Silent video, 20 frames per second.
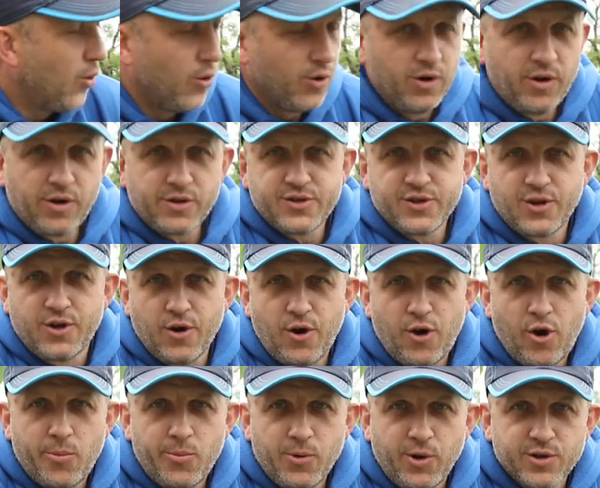caught lots of
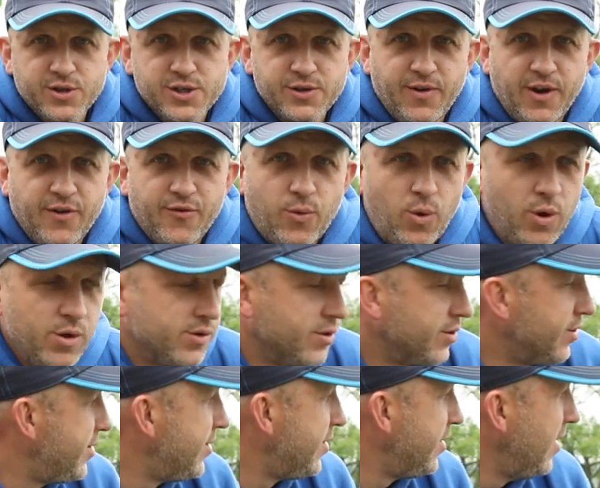carp, lots of
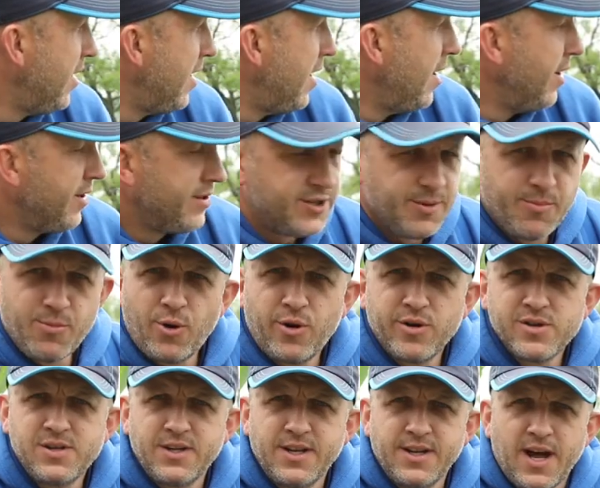F1s,
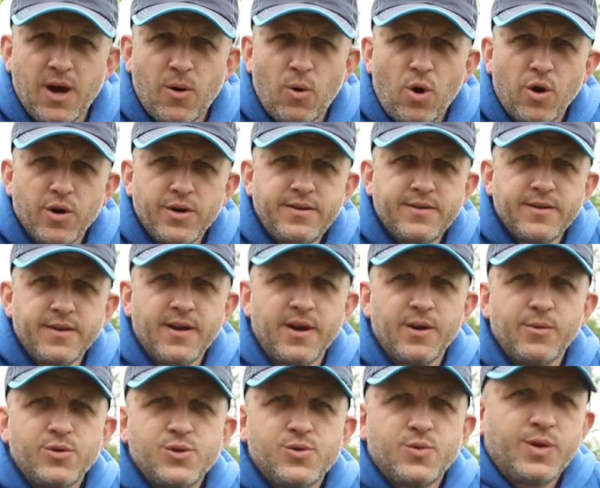surprisingly no ide
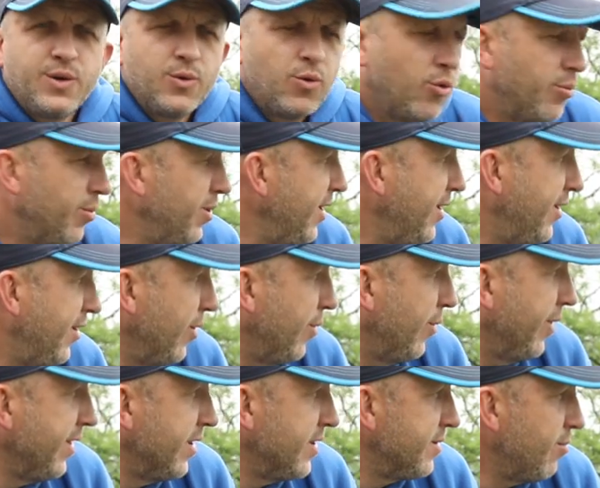today, which we normally do
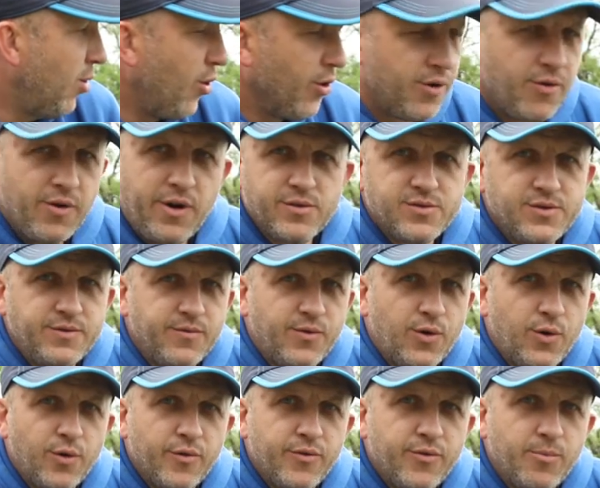when there's micros
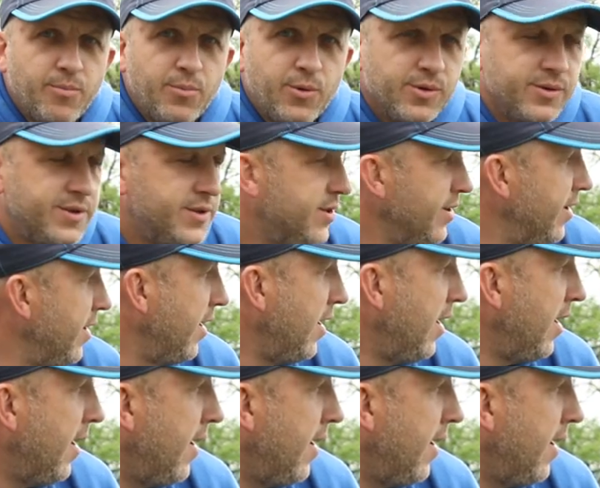involved, but uh,